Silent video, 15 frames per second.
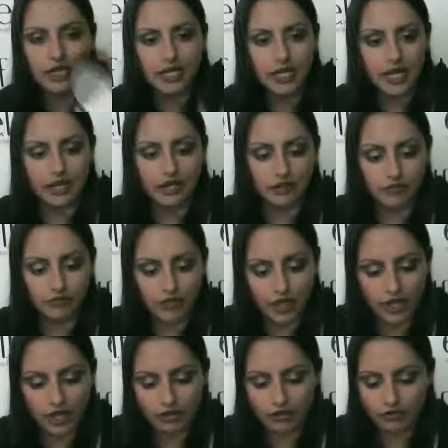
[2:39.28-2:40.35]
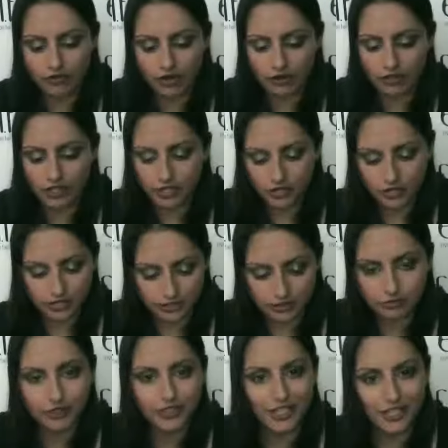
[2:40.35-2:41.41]
Again, very, very nice.
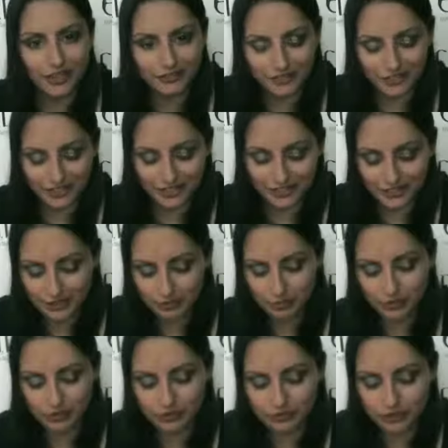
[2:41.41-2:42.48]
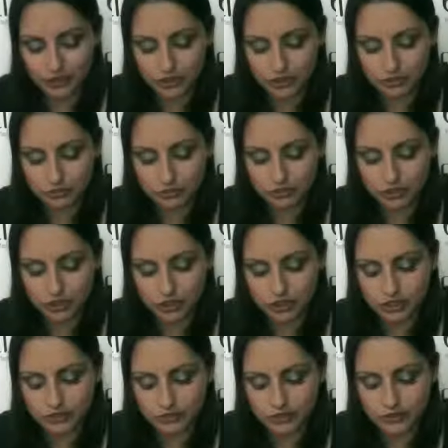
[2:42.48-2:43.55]
I'm running out of fingers. I'll just swatch
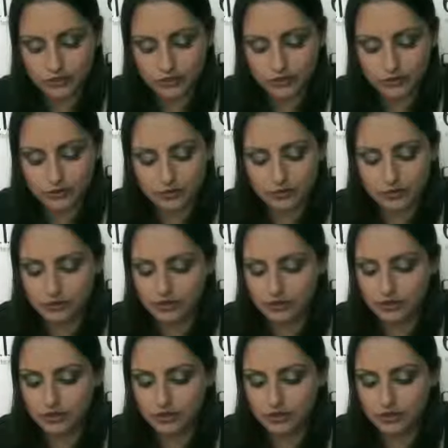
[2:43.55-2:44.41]
those 2.